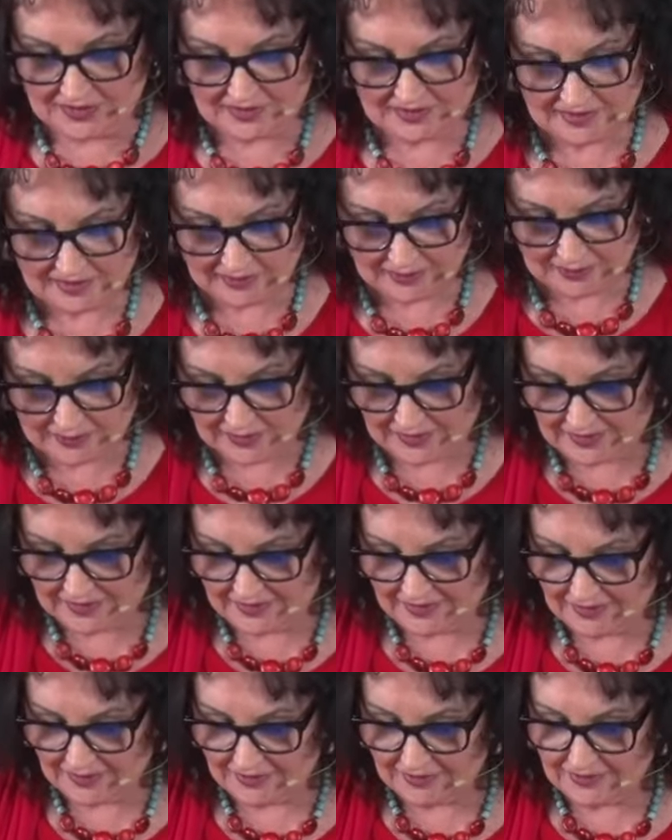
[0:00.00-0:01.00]
stuck right
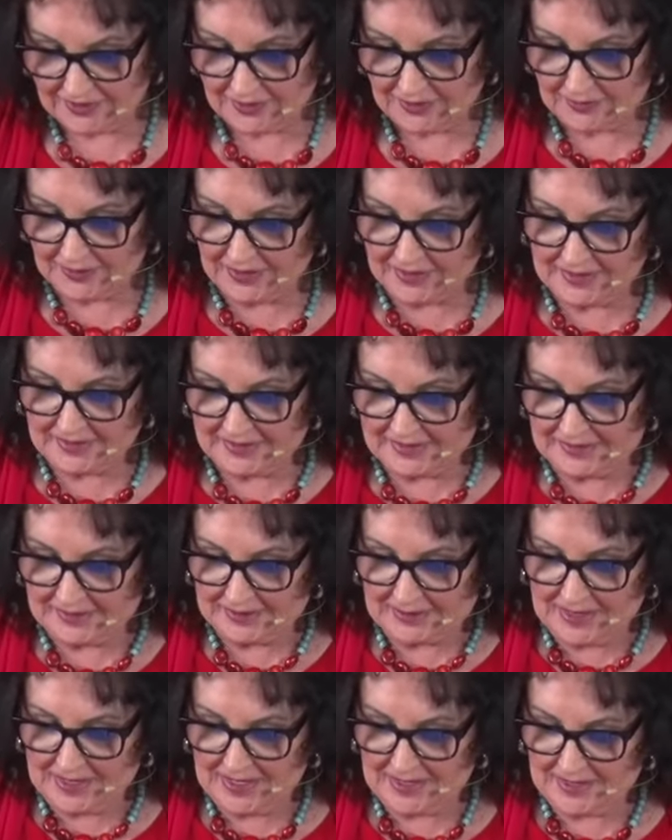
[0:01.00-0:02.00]
there, don't we?
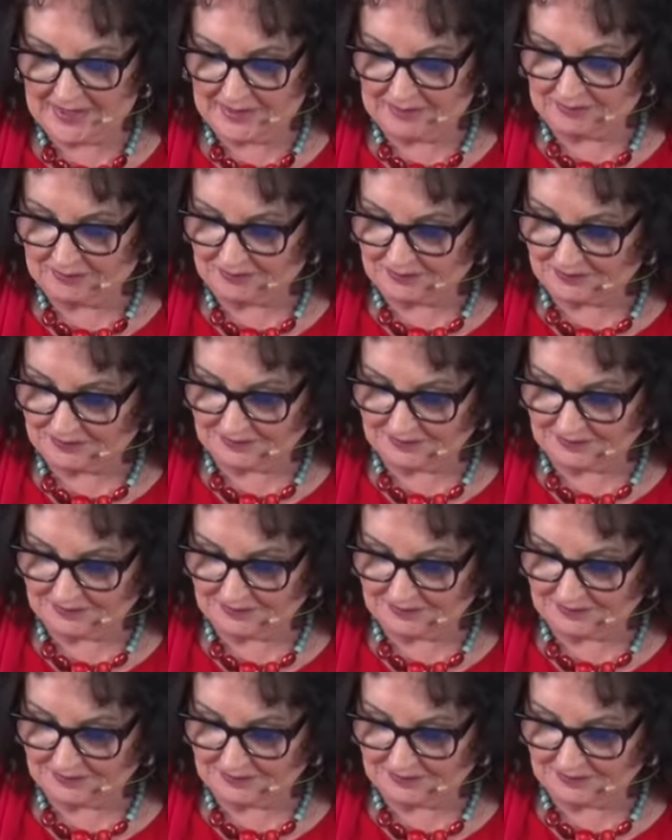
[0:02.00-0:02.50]
Um,